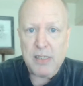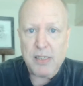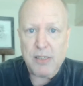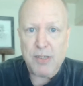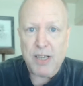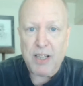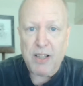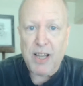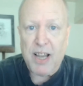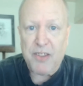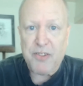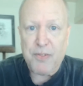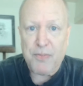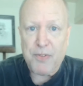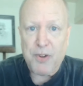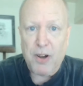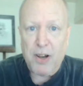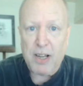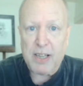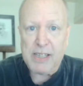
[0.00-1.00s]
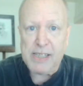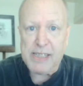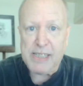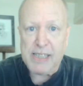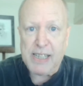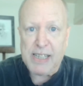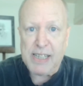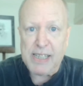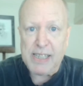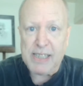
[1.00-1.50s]
doing lots of
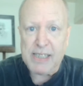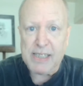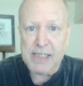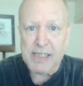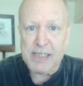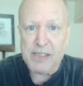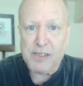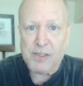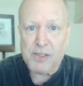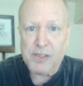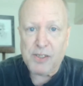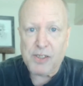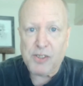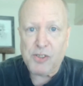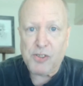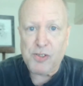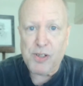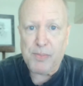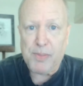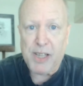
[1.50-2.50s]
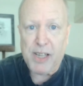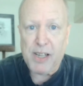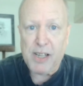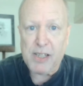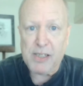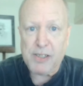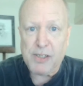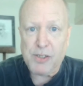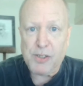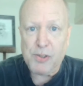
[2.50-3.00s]
talking, and it's extremely
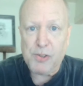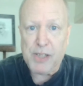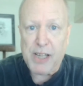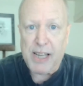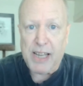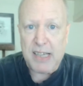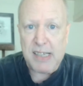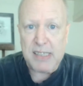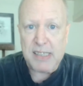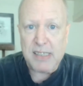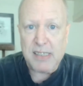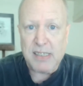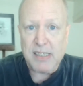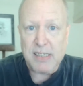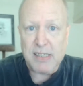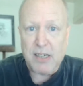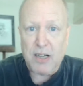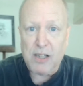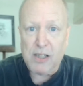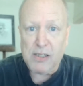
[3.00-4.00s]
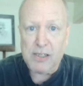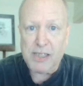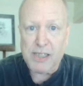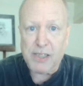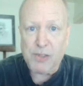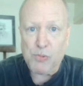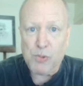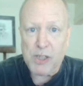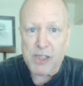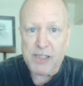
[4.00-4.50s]
hard to do that all
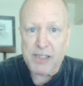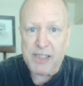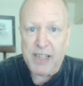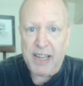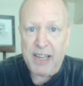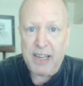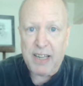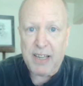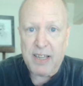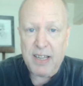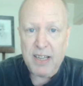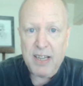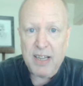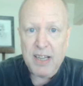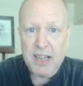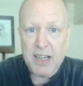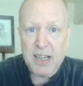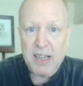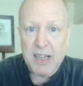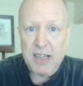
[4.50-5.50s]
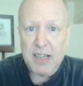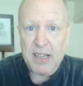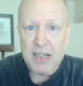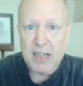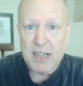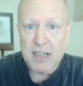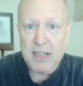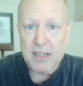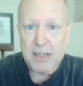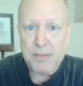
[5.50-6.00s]
in one take,
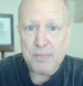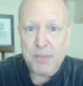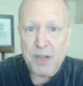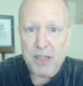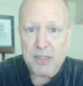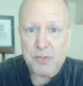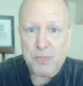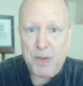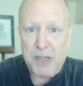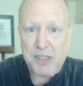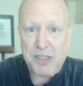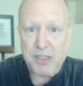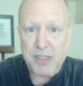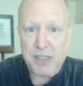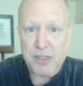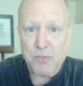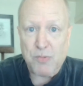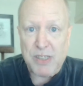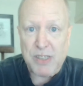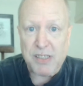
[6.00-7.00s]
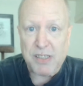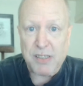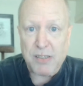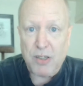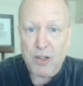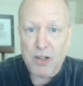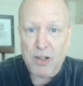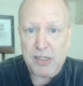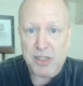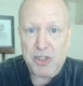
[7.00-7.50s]
especially with the
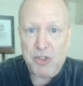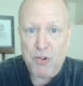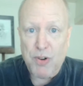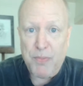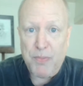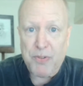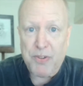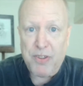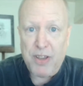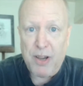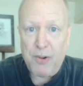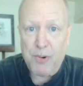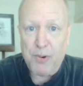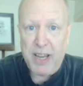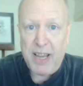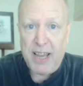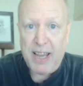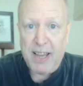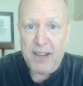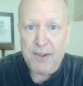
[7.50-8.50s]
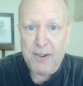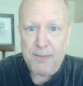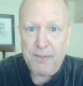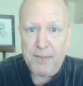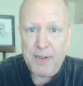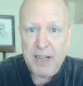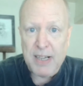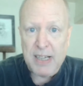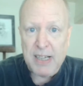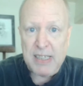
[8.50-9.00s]
long scripts that we have.
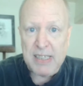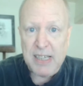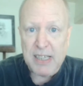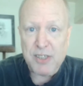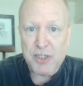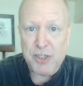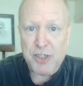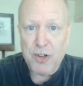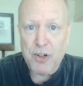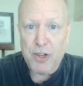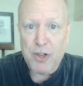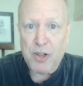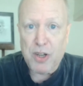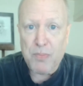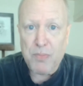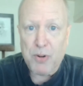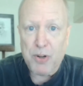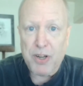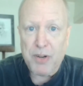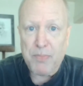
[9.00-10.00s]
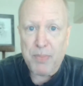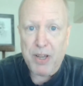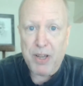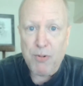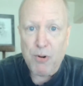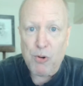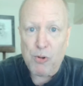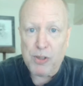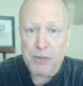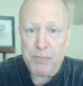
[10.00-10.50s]
And sure, you can put in
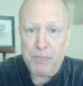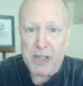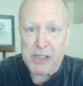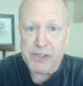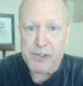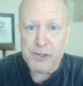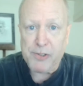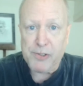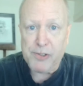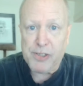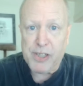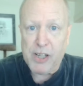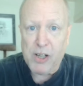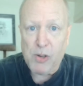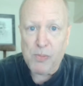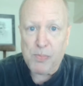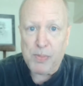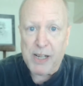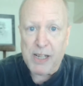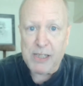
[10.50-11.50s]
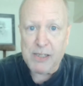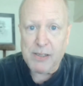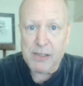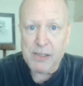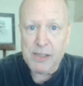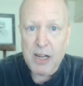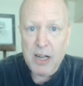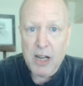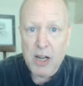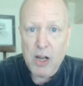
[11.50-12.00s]
B-roll and pictures to help
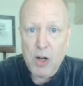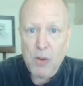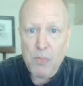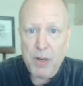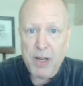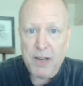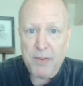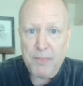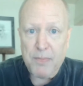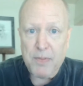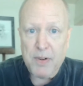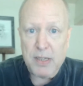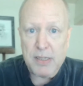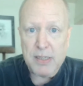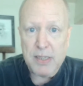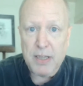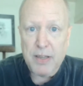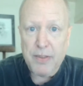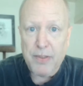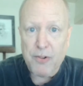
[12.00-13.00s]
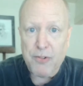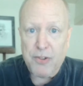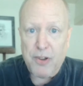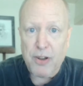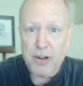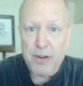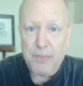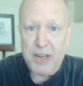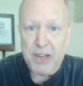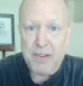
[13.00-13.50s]
out, but there's
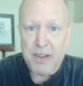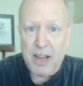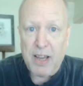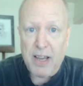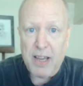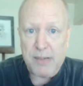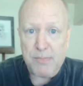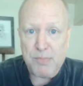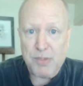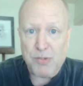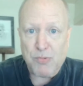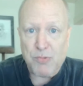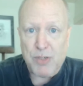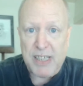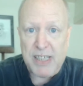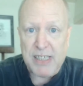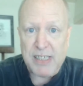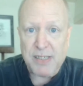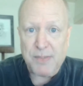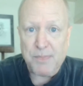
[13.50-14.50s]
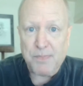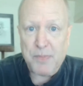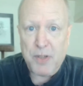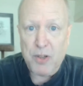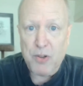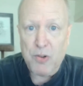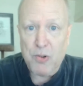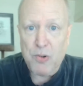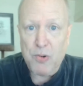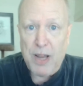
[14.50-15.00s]
going to be times when
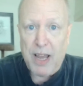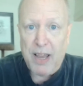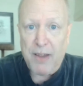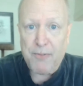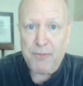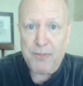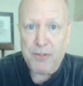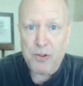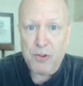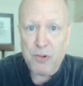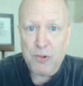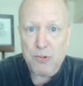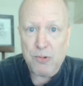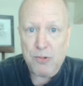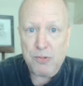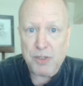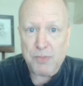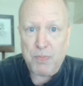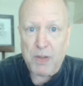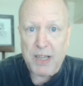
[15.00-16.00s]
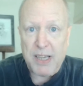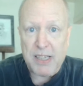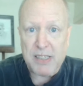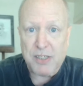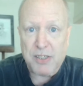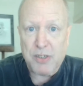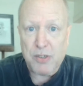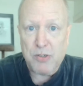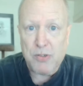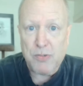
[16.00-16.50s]
you have to
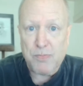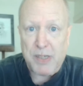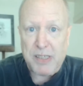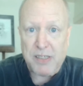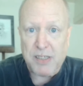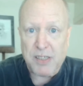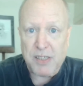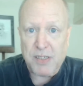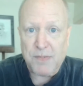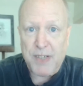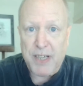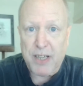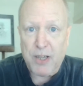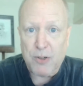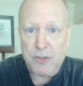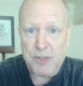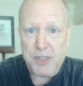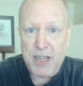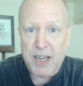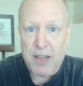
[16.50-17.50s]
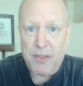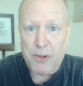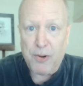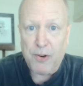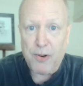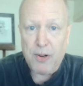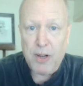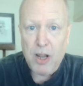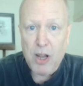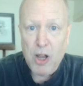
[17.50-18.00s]
splice two pieces of video
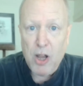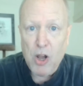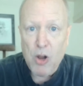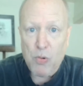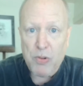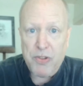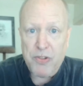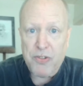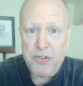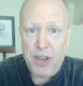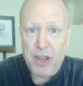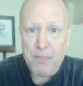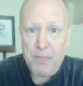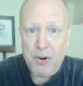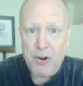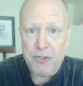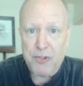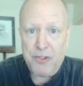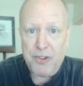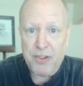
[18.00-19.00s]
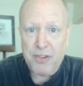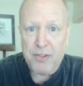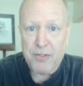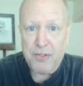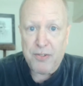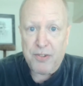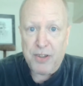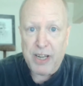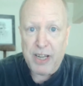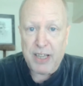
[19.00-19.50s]
together with the same person
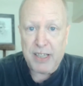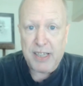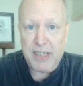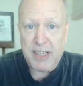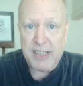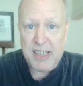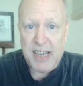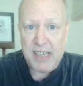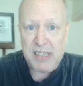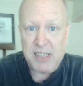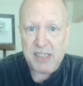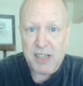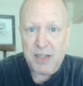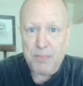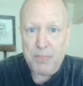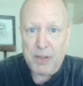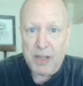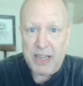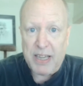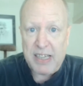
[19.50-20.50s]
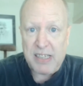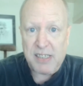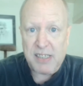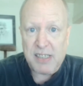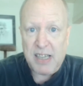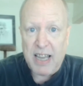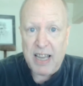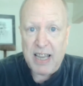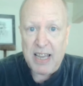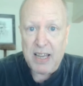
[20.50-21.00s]
sitting in the exact same place,
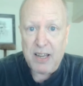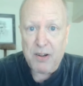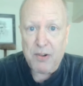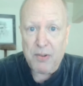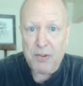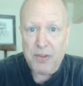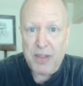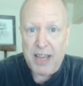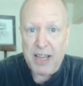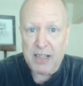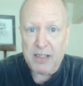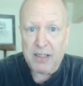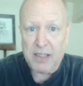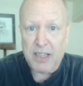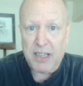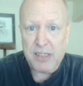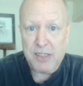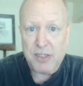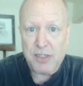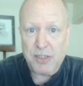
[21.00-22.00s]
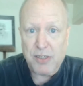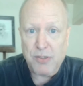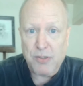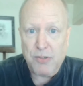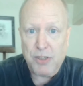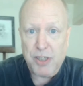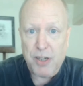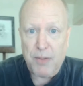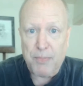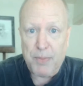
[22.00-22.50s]
and that leads
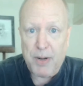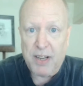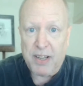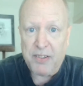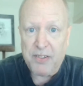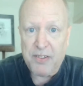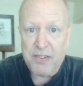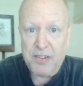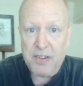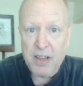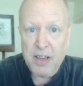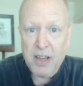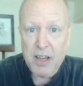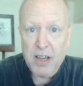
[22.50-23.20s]
to jump cuts,